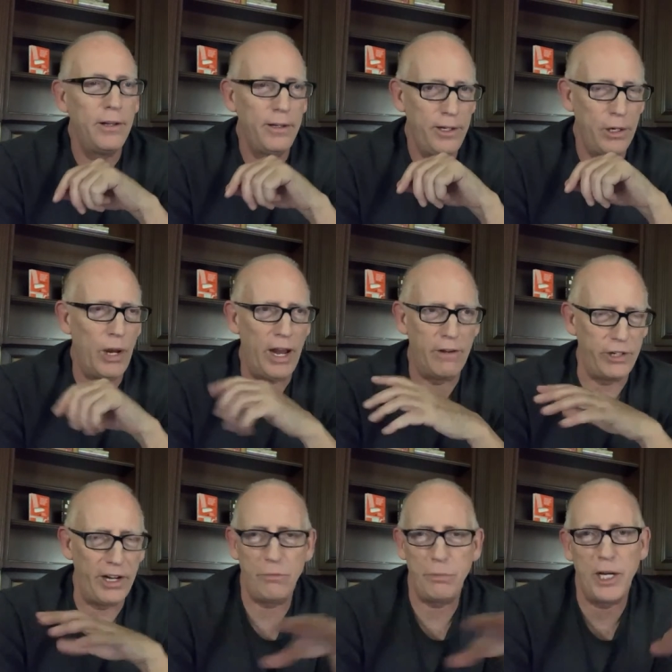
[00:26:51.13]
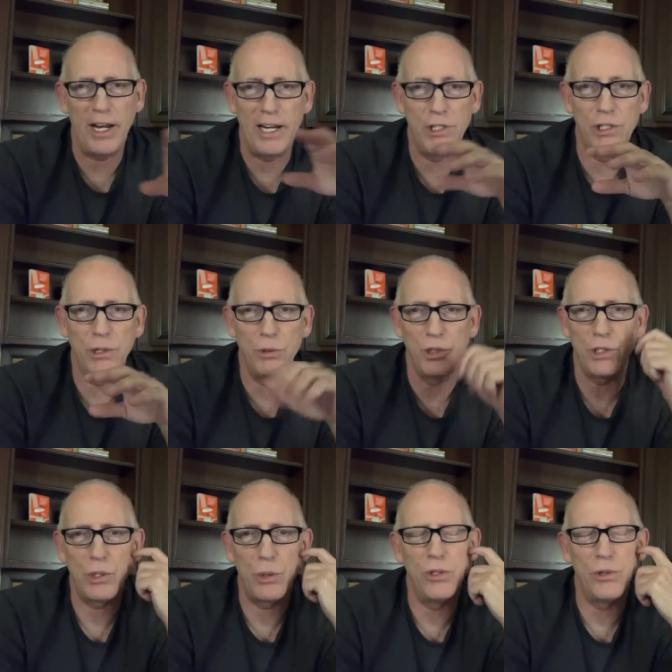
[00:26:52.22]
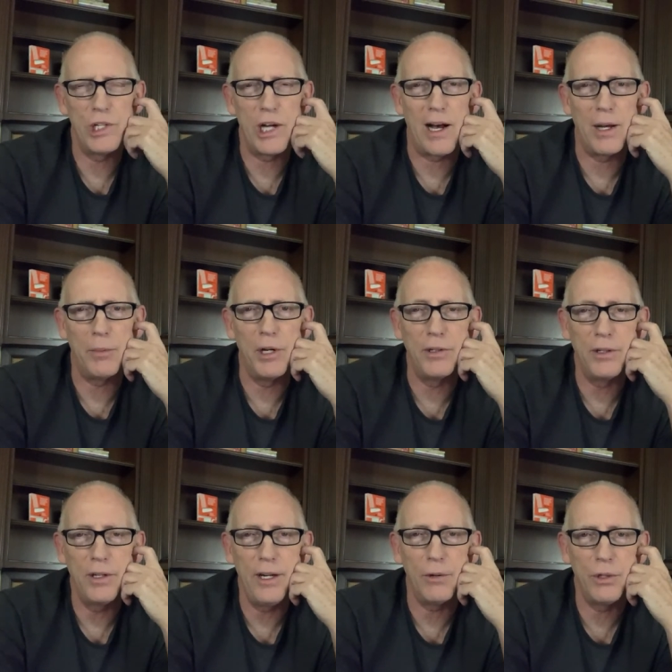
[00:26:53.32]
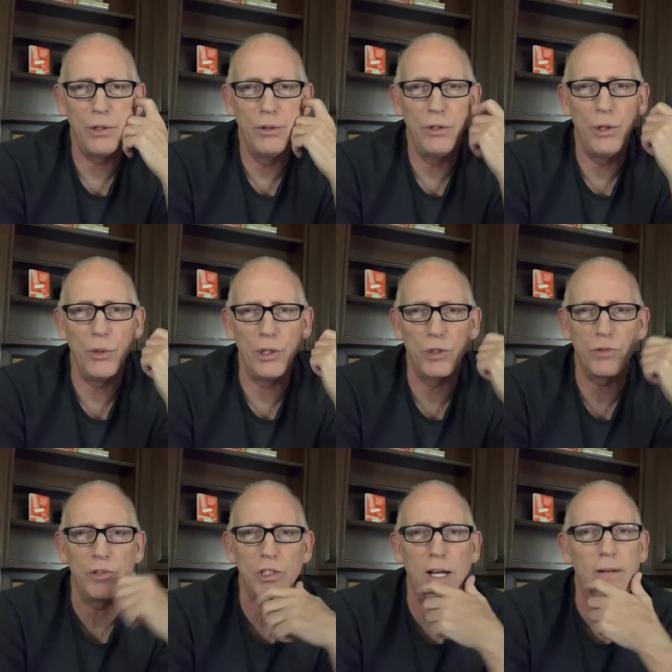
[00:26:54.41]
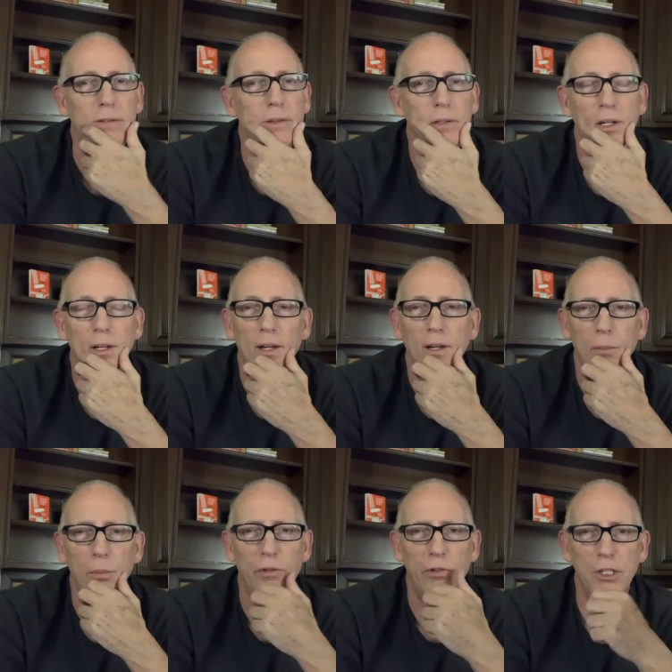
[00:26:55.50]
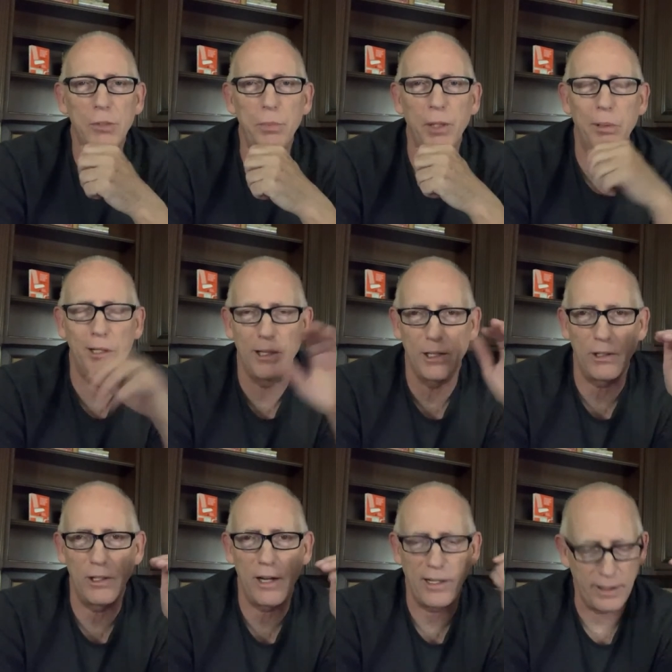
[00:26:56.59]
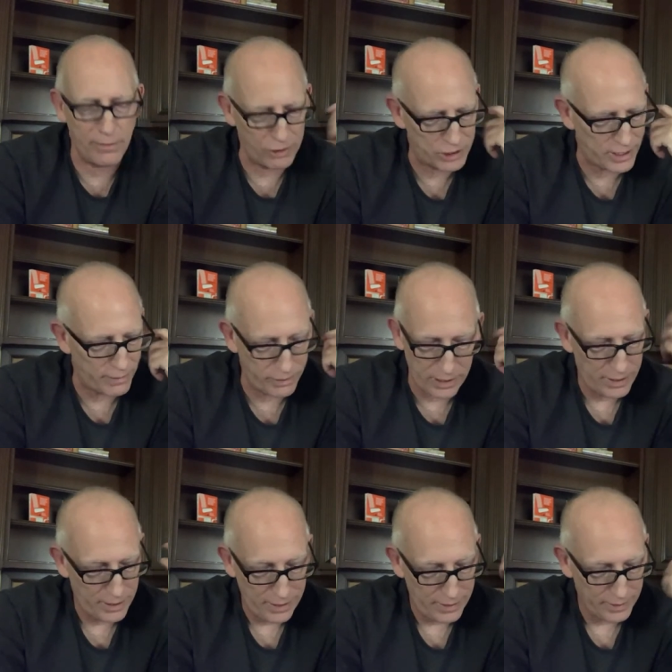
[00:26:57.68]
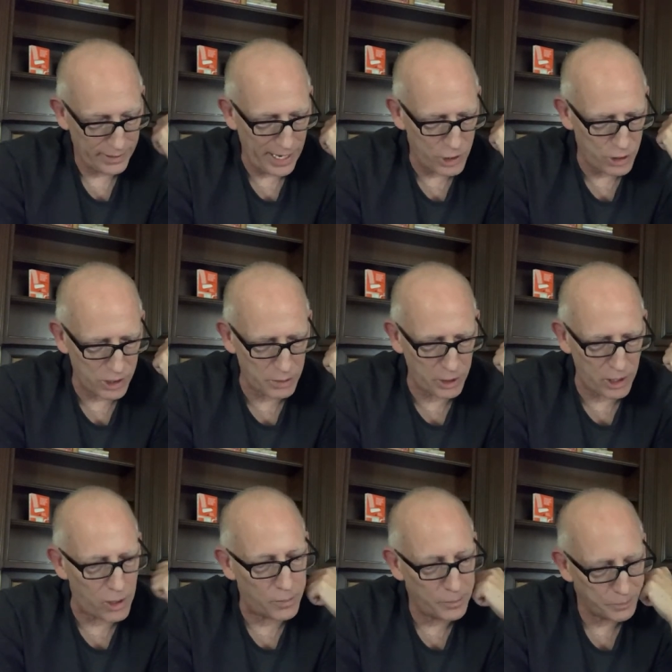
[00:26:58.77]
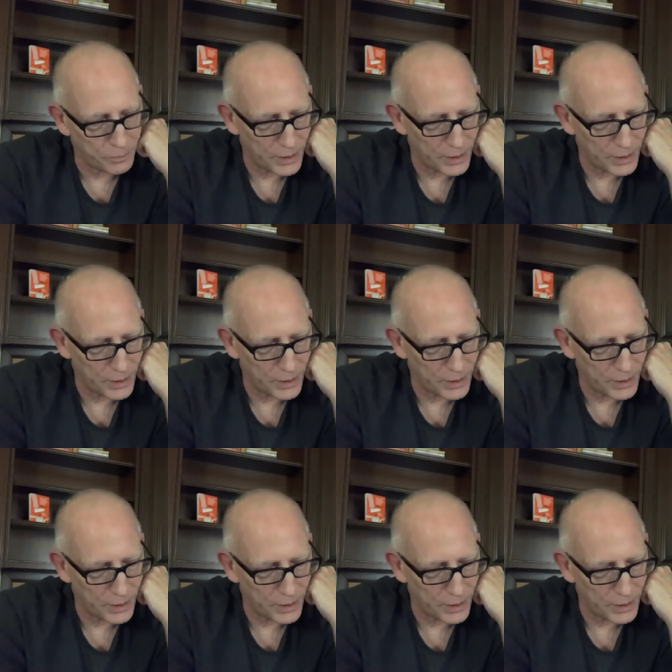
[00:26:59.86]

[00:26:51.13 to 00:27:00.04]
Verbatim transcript: you know, every FBI agent who's just doing their job and you know, doing useful stuff. But for this big political high level stuff, can't trust them at all.